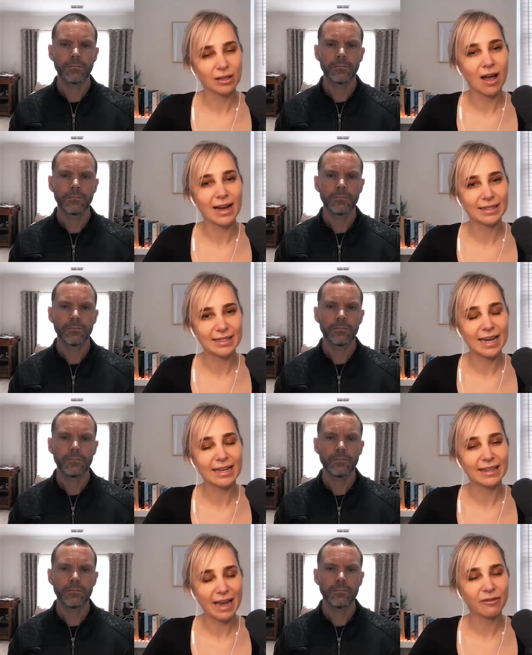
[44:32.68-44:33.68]
Speaker 1: line
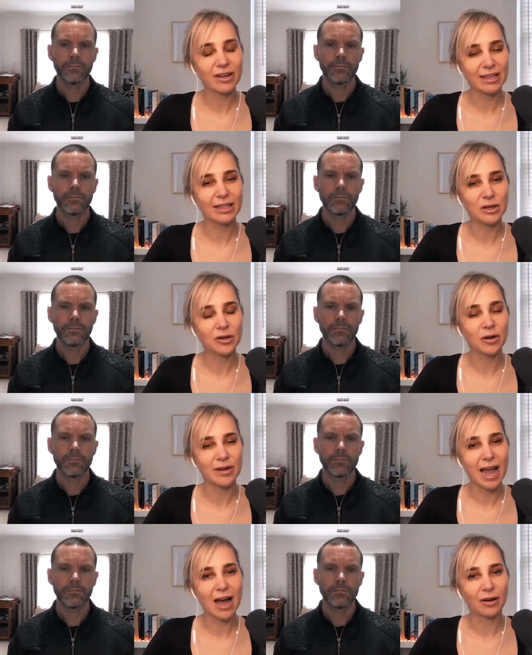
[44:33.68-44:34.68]
saying that everything that you
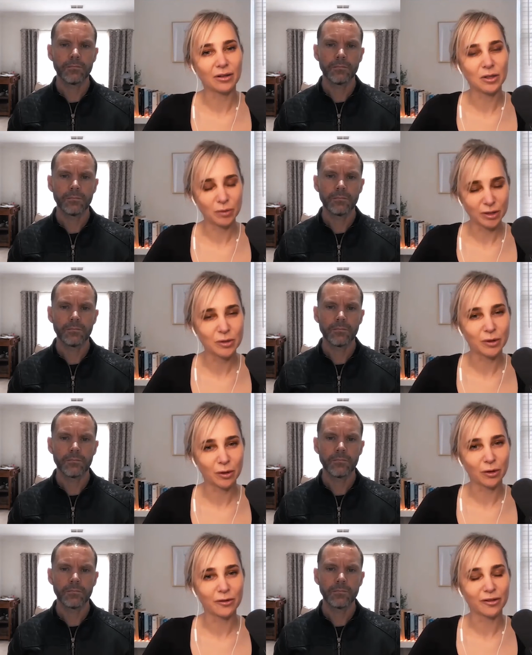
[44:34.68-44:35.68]
know now, you would do
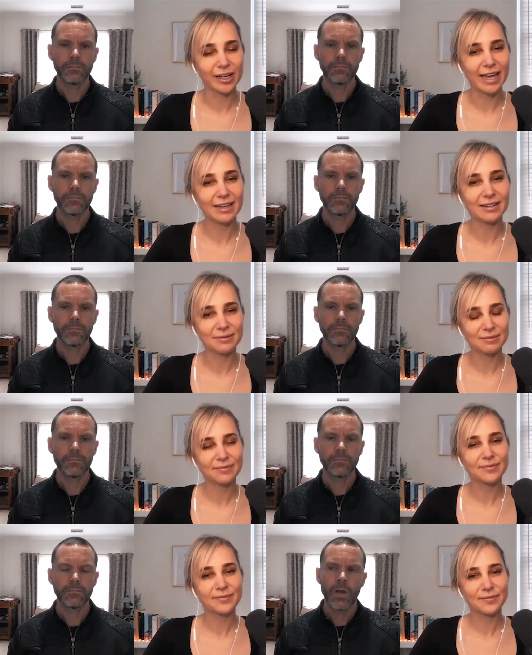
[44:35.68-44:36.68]
it all over again?
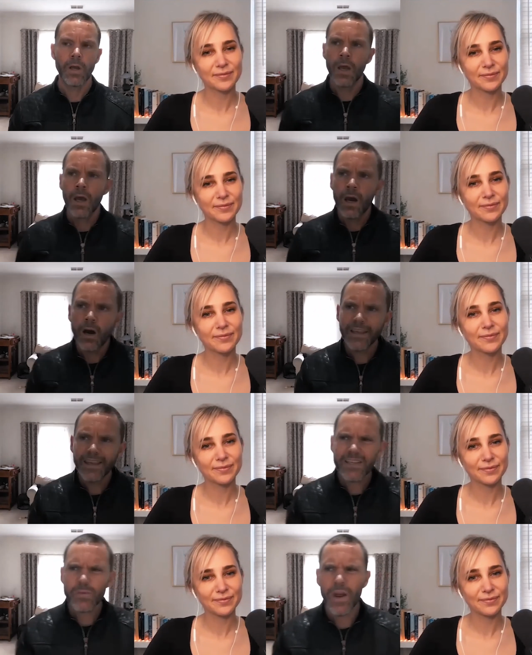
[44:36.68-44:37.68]
Speaker 2: I
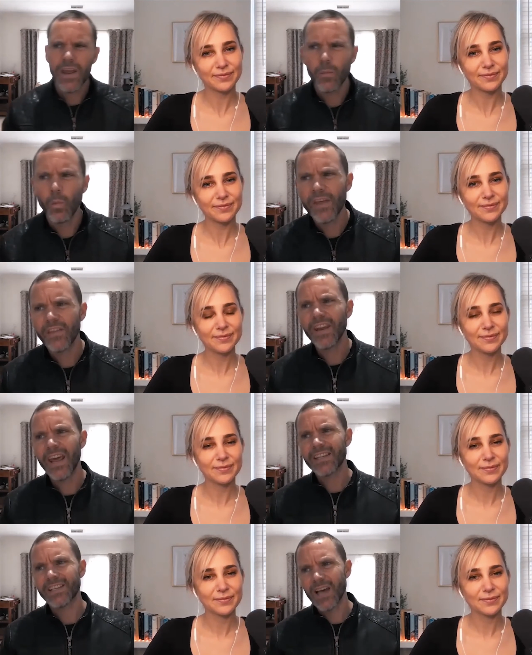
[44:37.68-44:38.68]
guess we're the
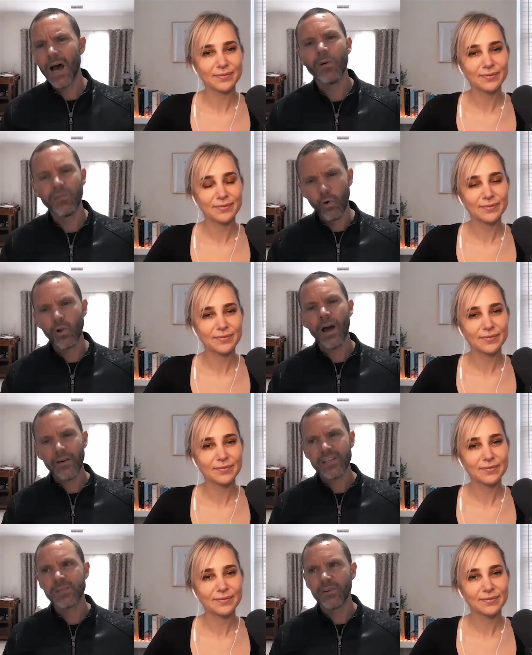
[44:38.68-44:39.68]
net sum of all
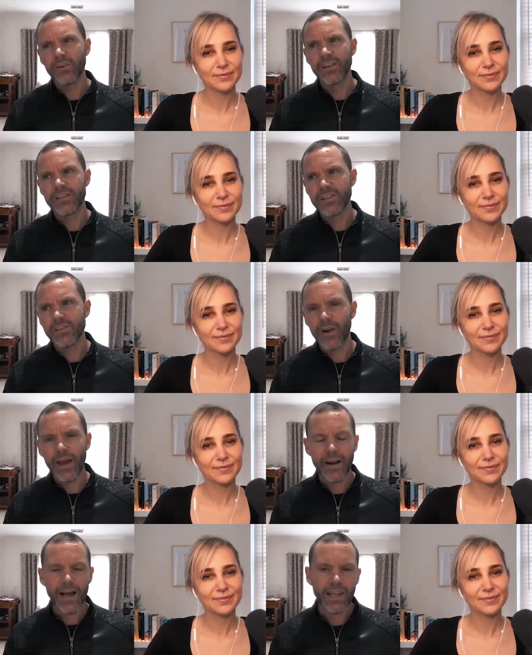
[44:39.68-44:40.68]
our experiences
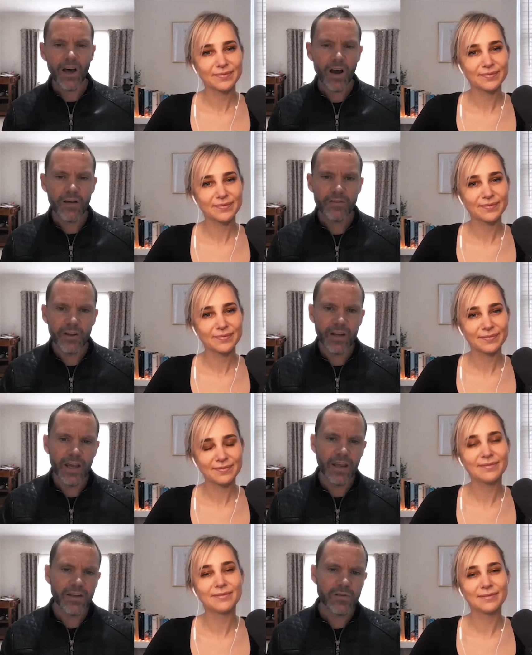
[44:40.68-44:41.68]
throughout our life, and
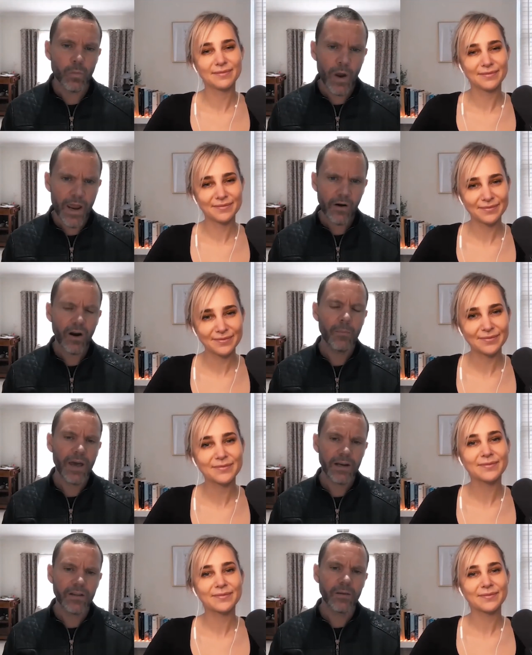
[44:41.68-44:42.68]
where I'm
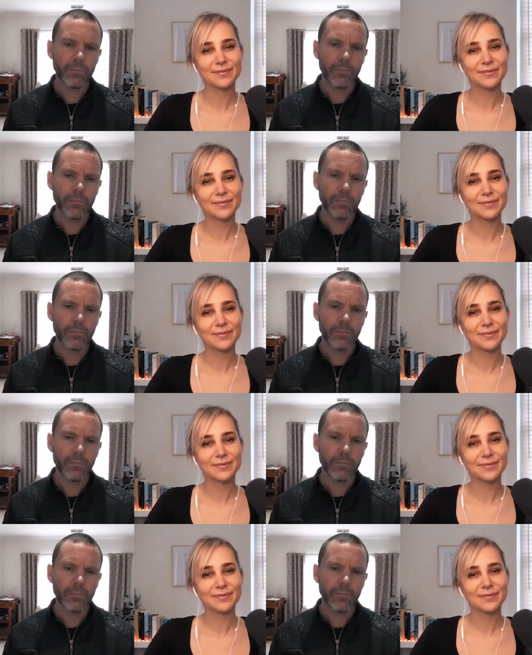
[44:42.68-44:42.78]
at the